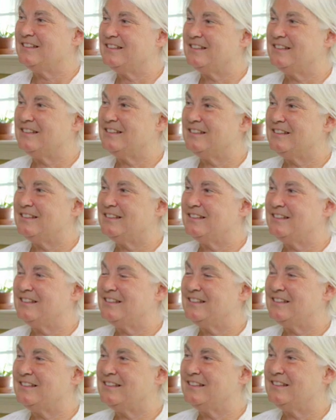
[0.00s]

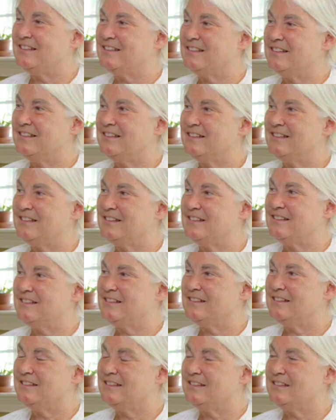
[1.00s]

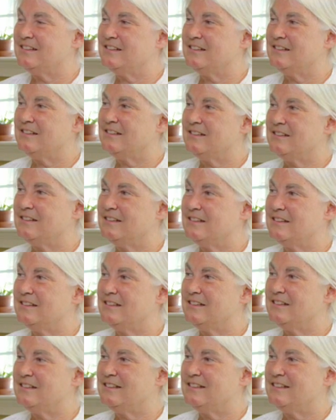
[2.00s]

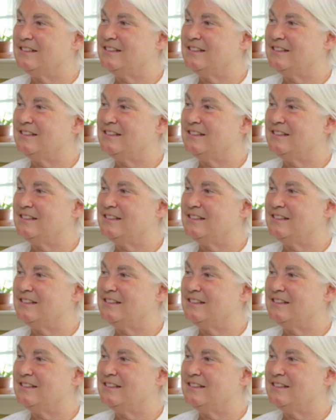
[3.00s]
(silent)